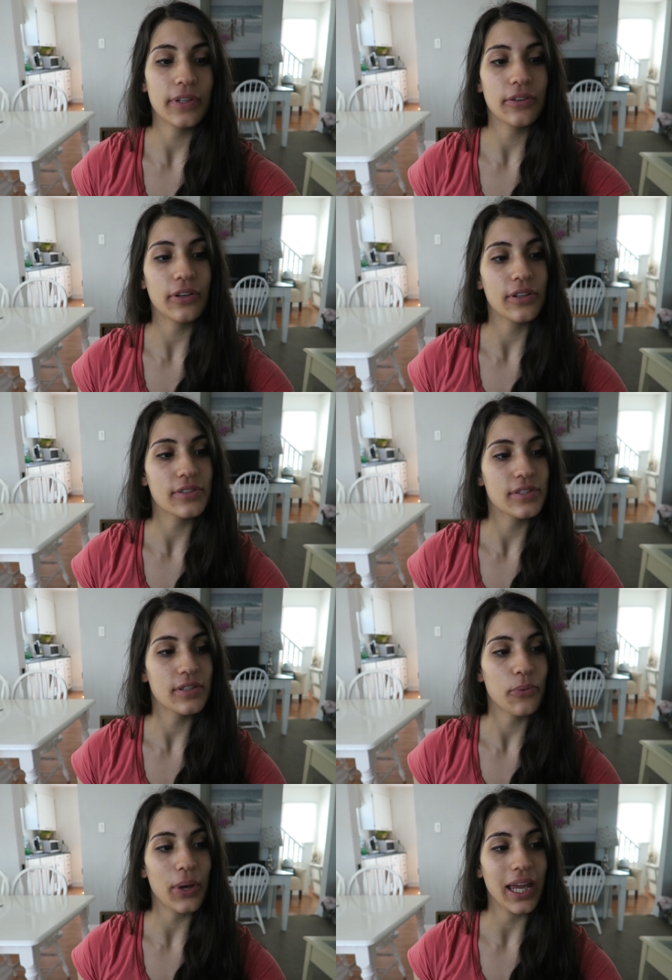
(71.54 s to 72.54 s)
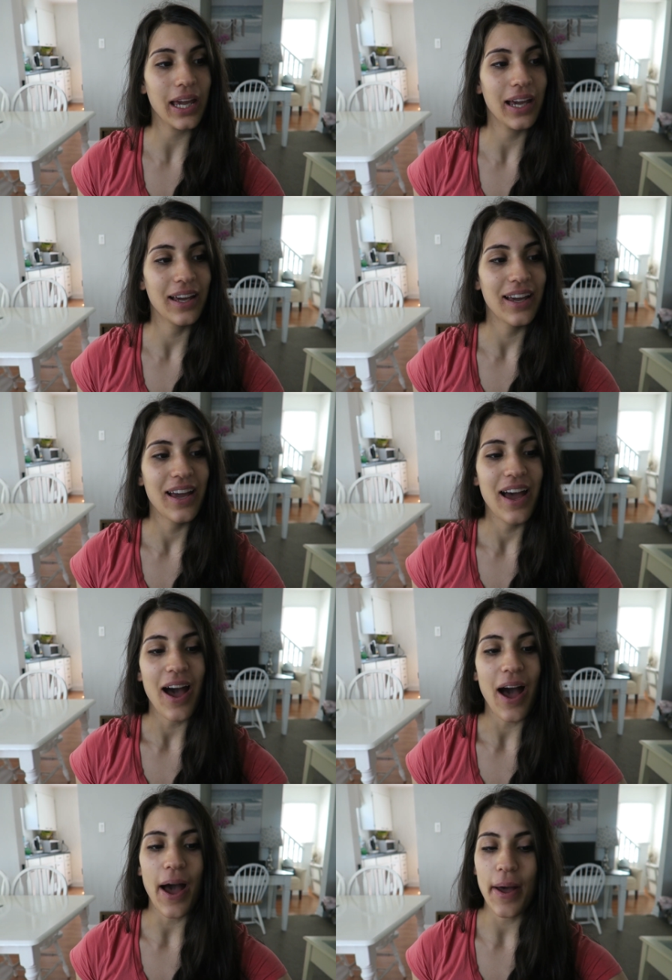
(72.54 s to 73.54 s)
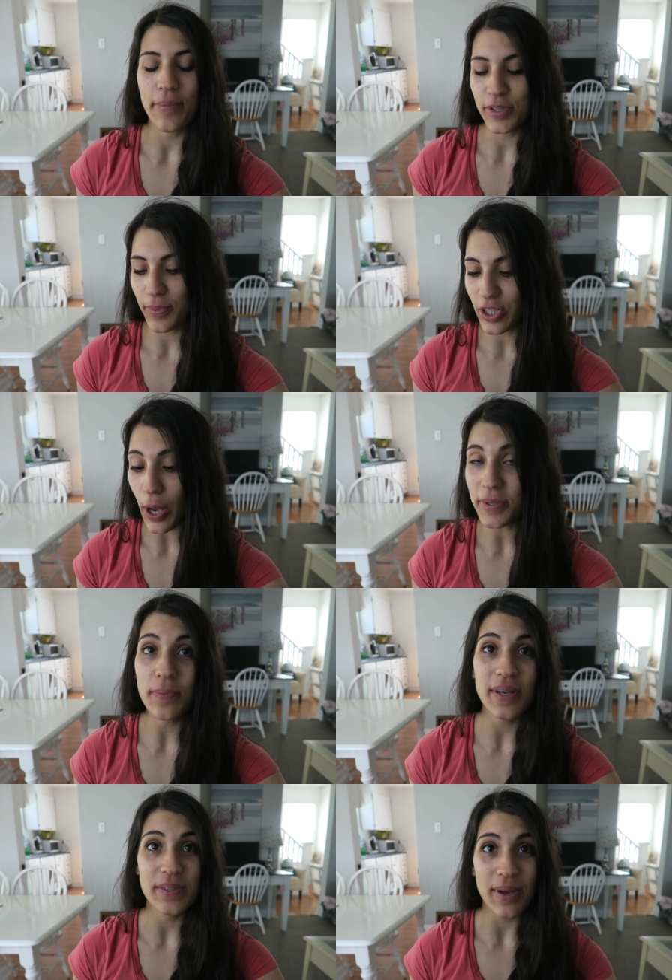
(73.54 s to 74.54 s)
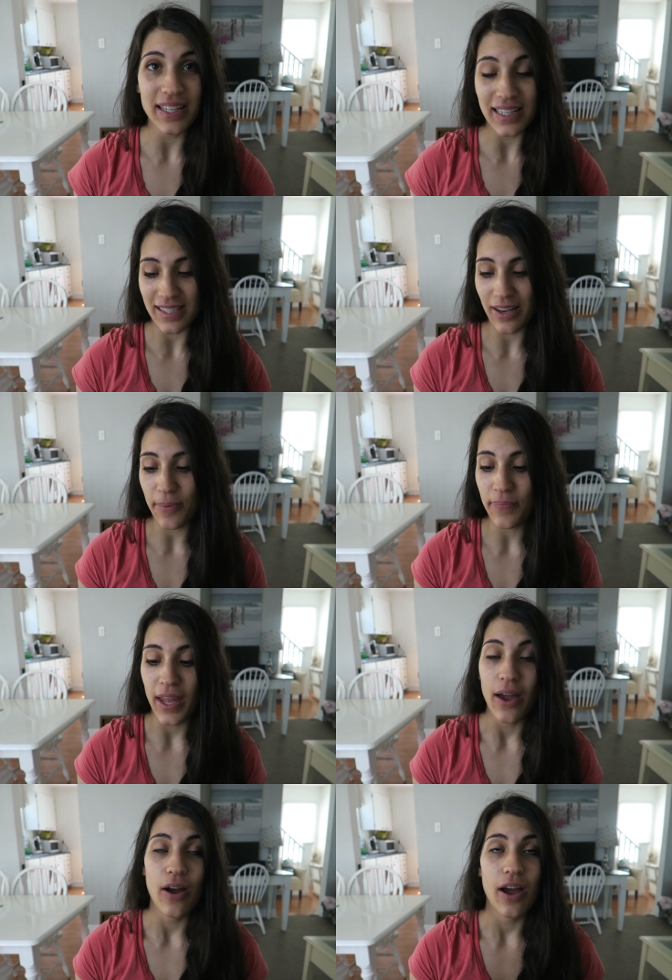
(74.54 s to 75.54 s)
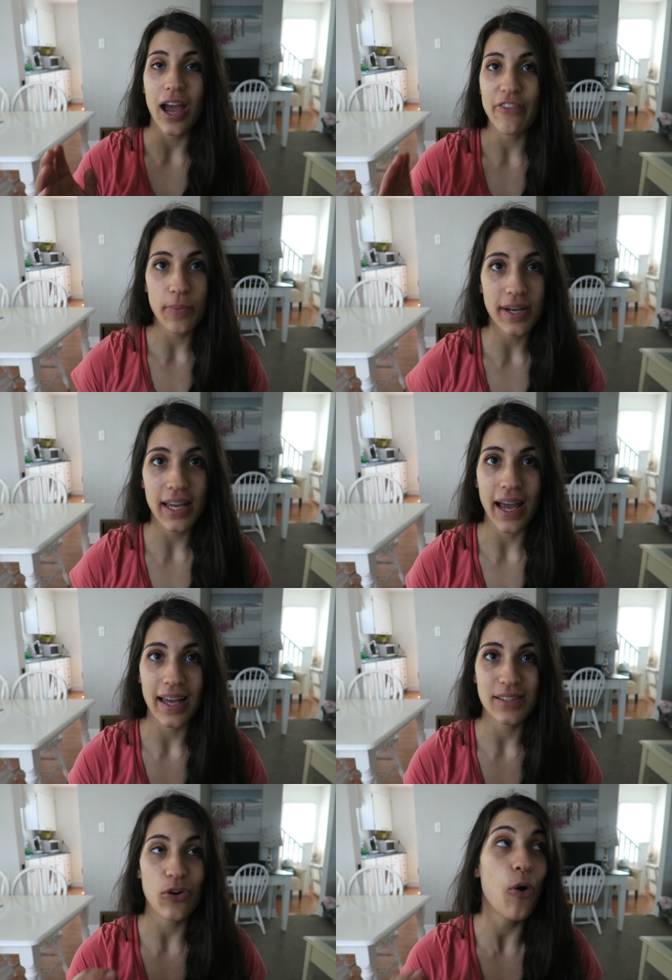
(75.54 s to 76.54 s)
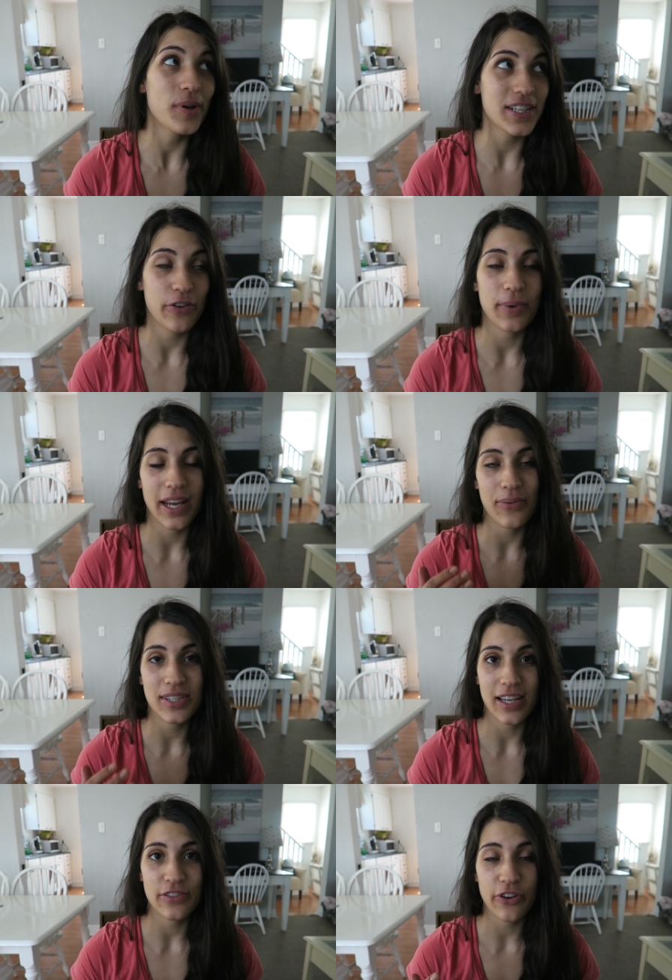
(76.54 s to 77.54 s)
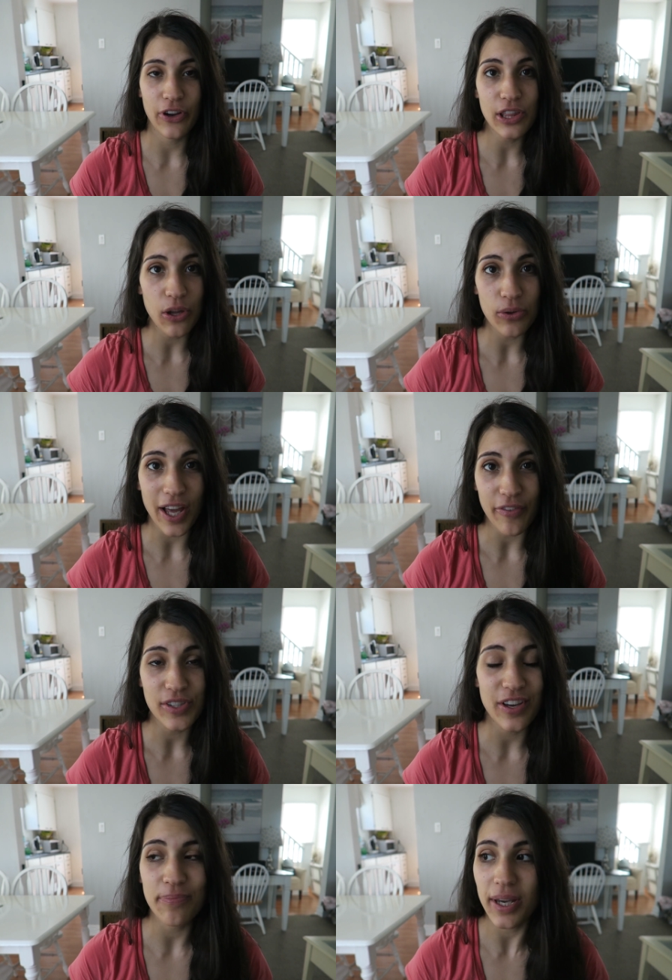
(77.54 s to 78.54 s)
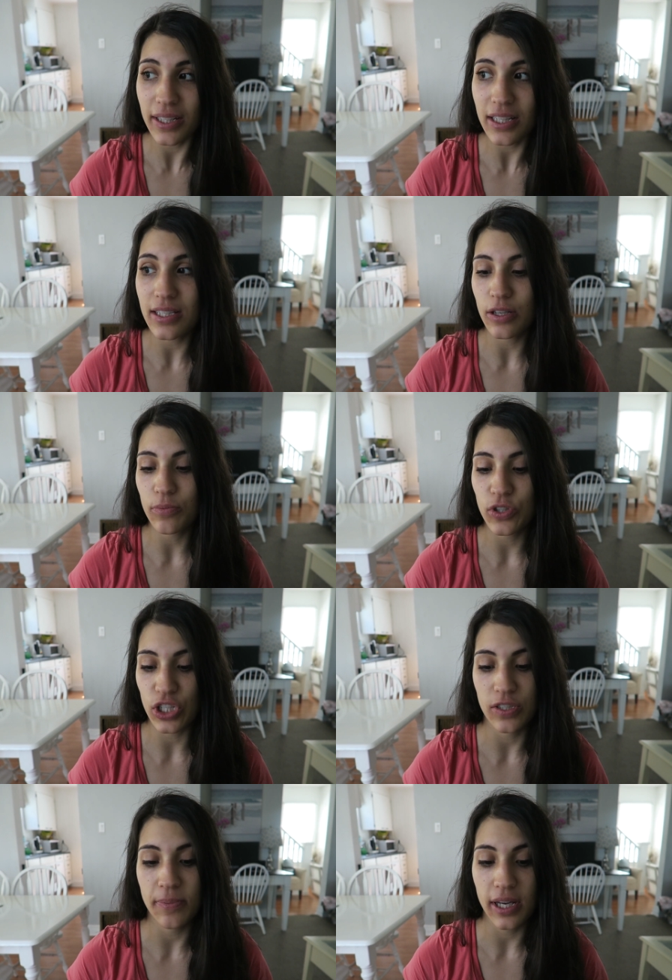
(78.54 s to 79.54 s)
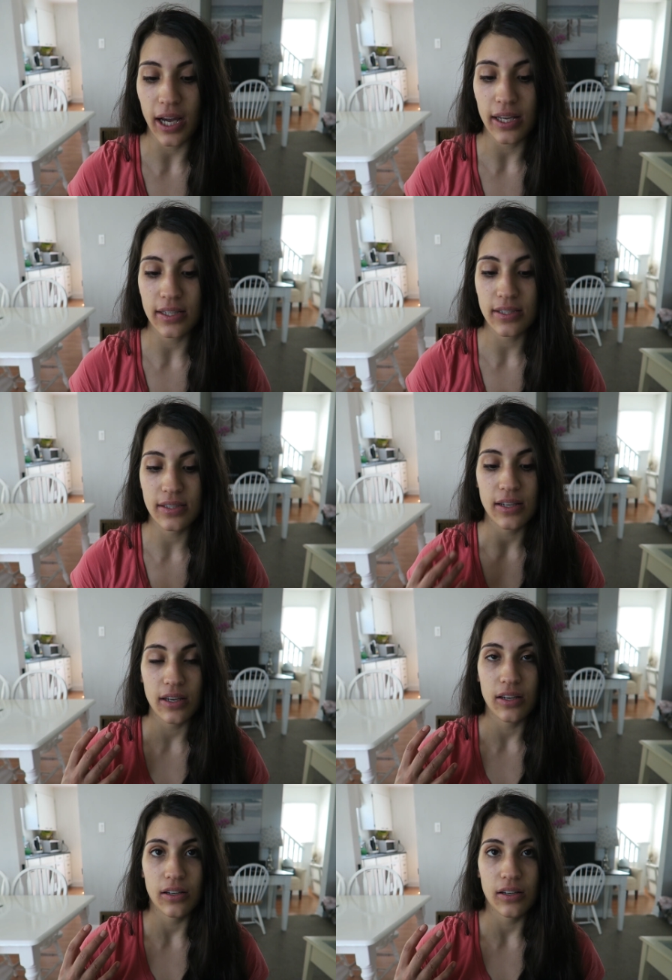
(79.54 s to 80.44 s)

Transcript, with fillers: little girl's awake. Um, so my top tip is magnesium. Everybody has, almost everybody I would say, has very low levels of magnesium, just because